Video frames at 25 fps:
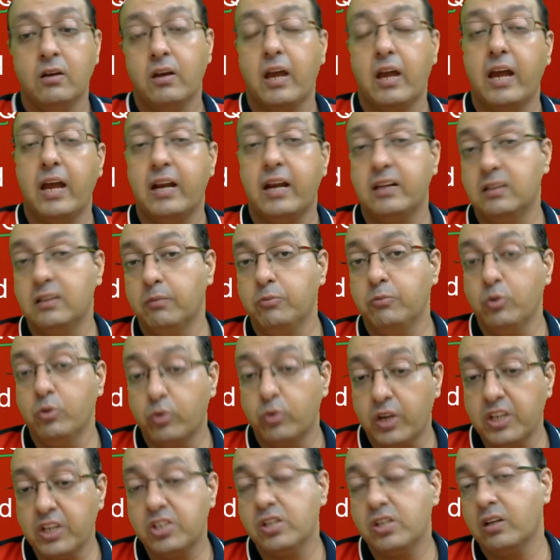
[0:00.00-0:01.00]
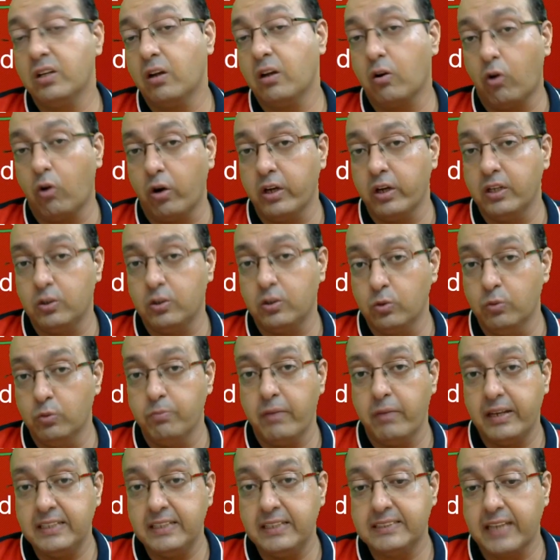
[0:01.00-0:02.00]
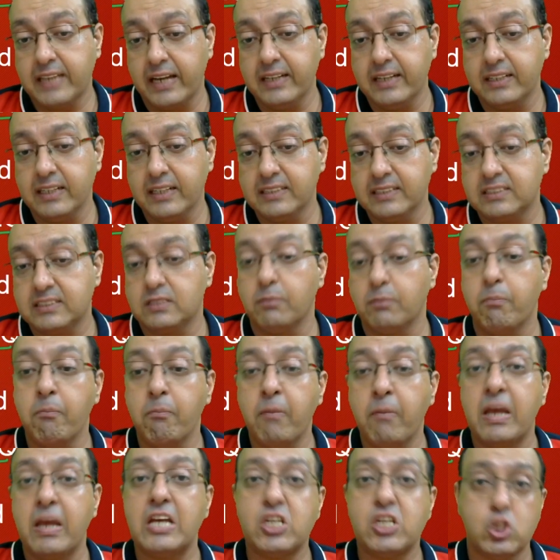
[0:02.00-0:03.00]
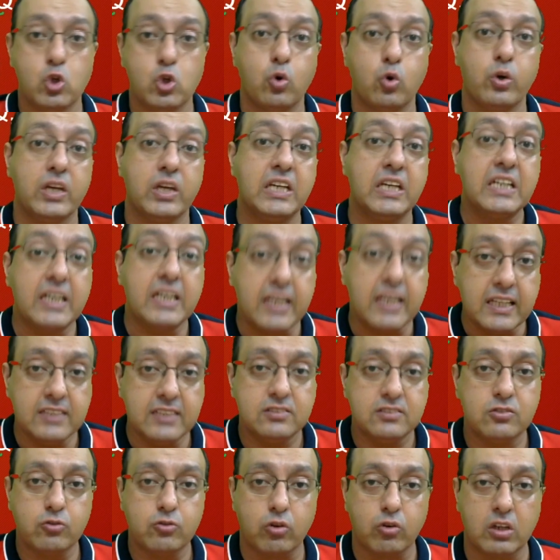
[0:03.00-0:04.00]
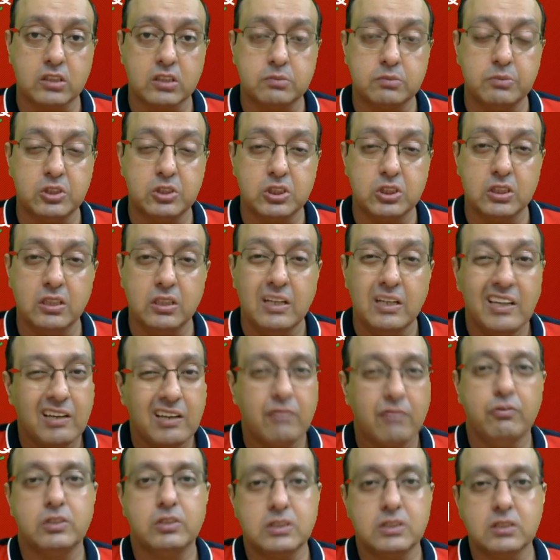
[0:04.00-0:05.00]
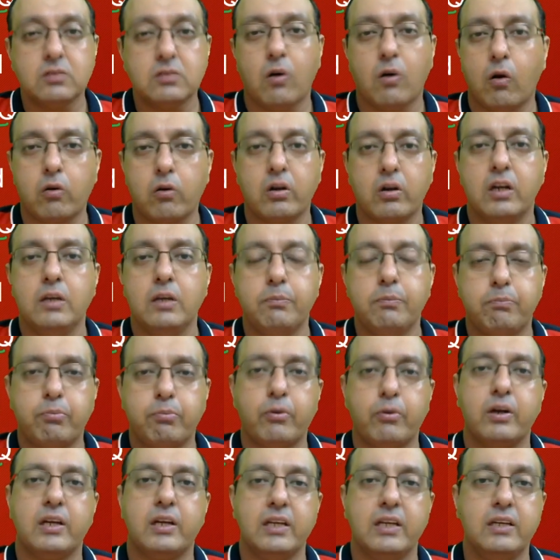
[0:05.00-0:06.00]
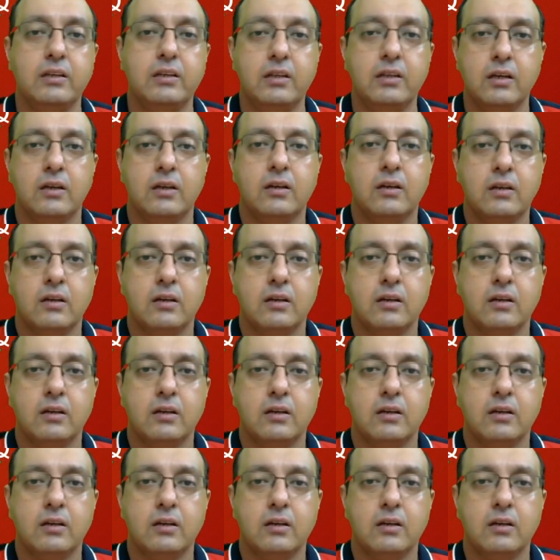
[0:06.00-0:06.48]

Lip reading: And the mutation, according to many scientists, may show increased transmission, which is already pretty,